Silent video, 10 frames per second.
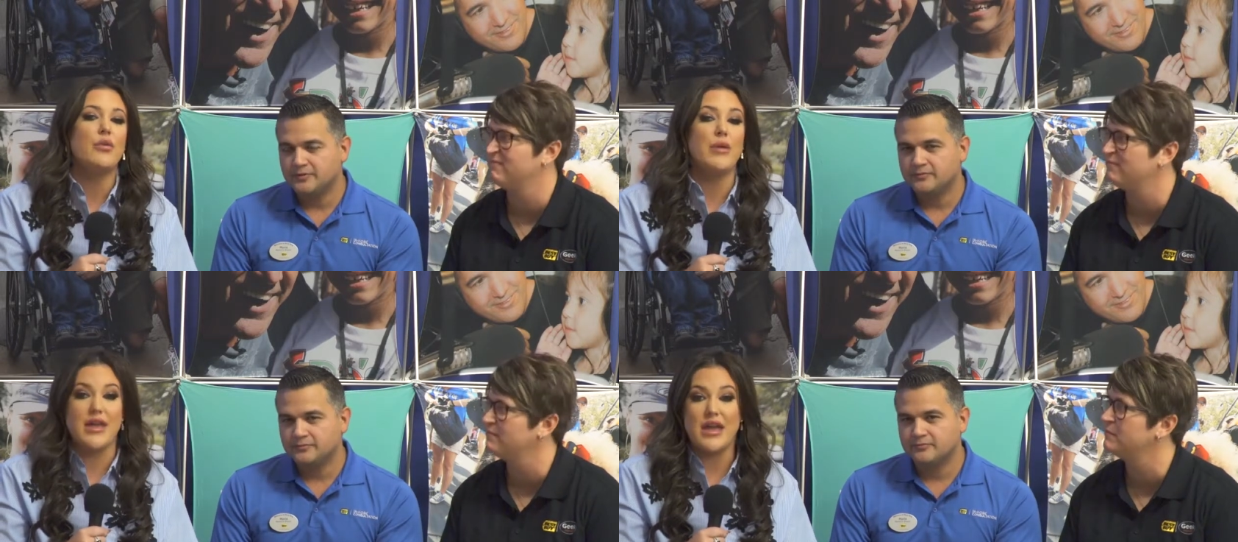
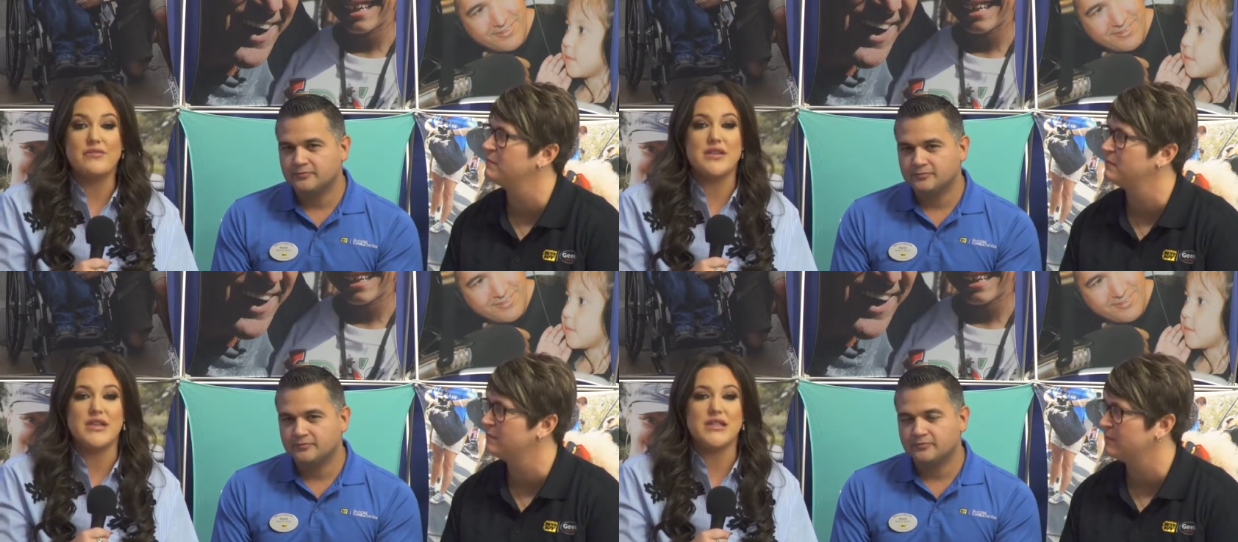Speaker 1: We give
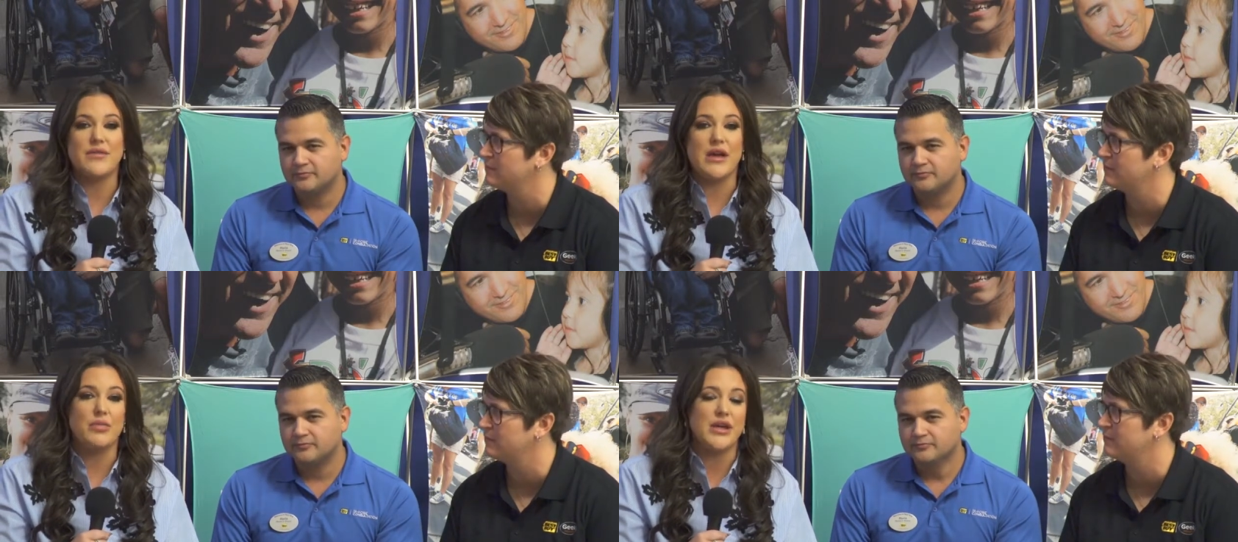to these
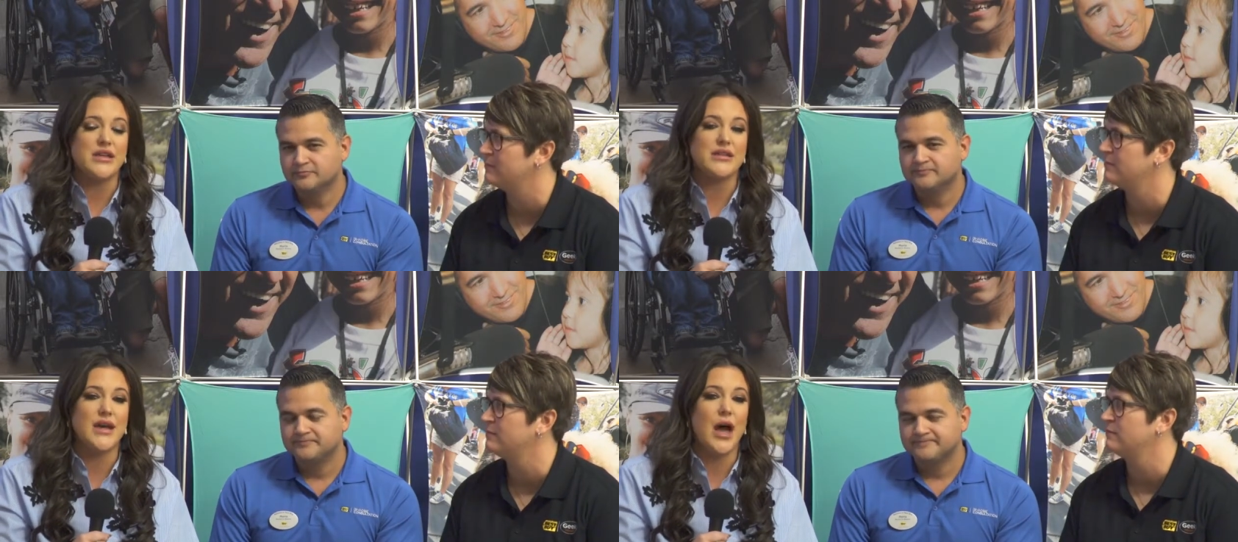
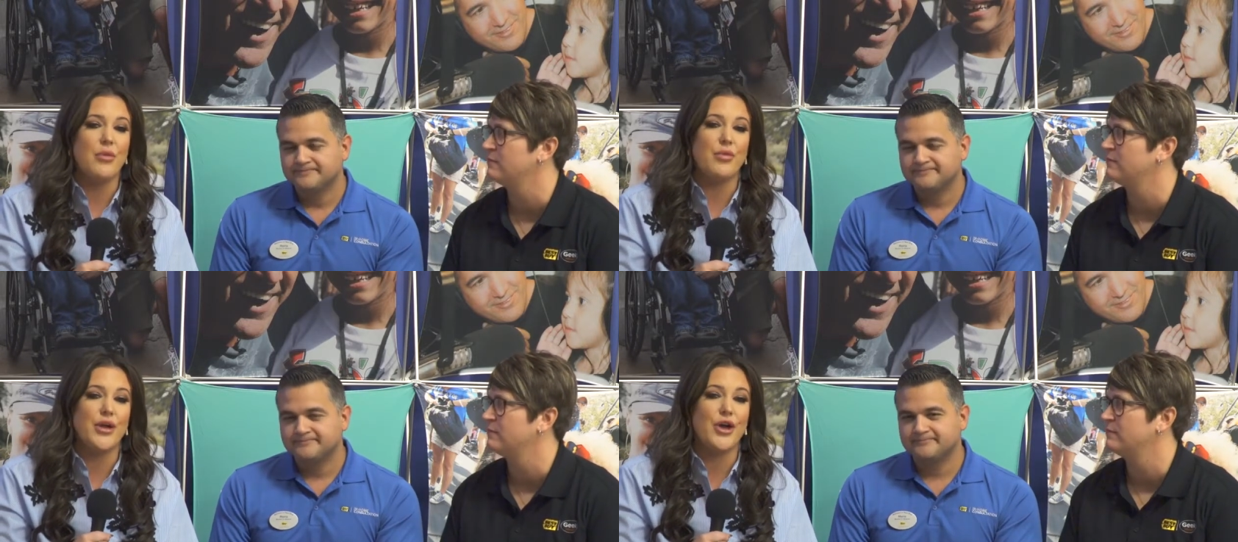families, um,
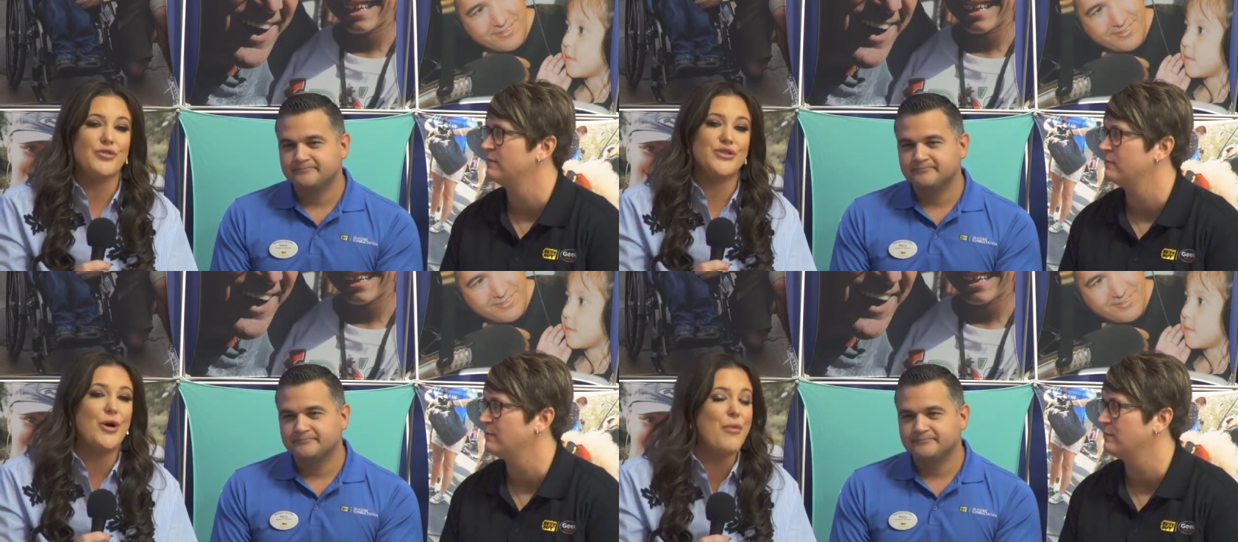and we go
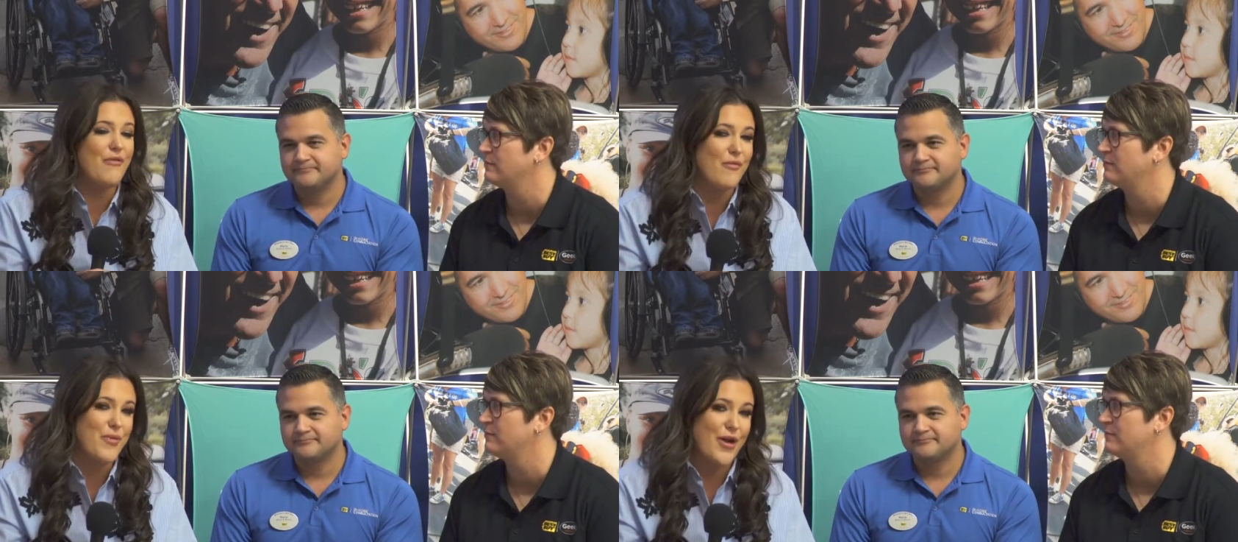so
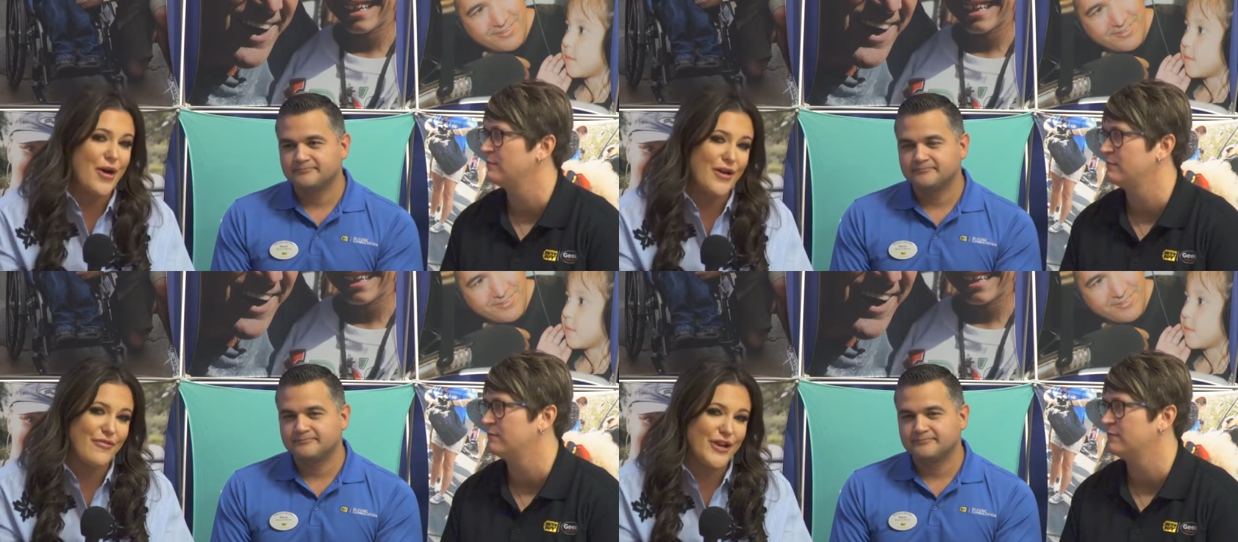above and
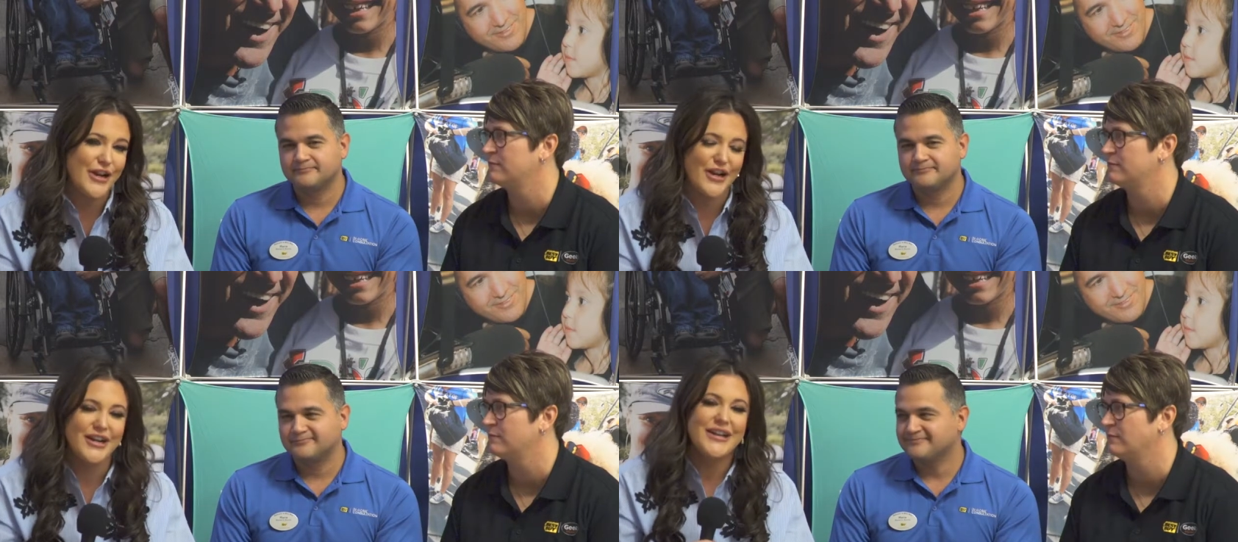beyond every
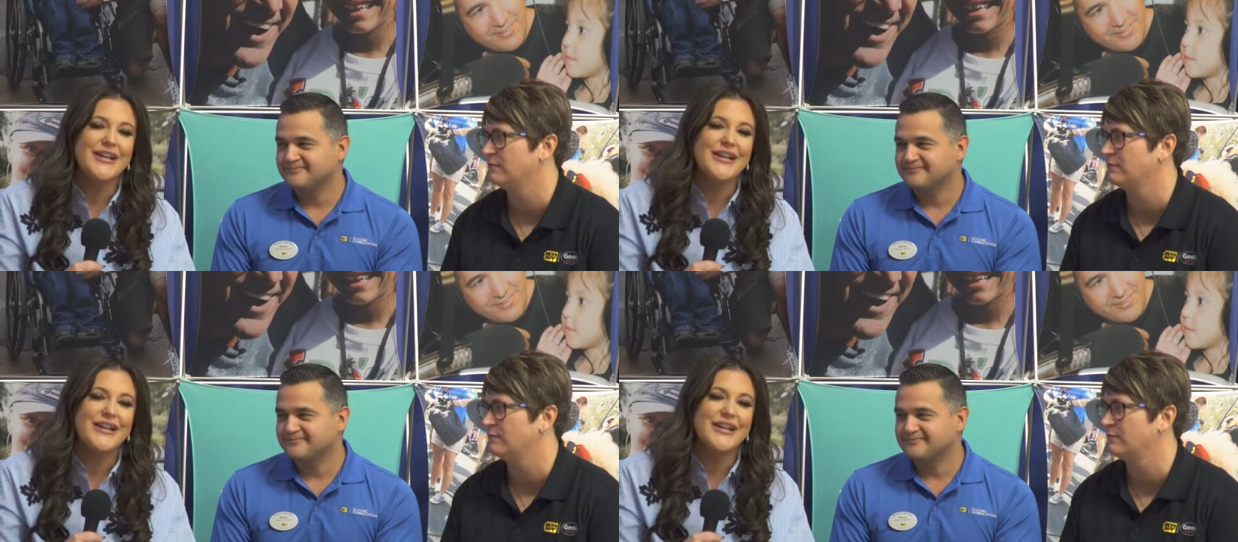year.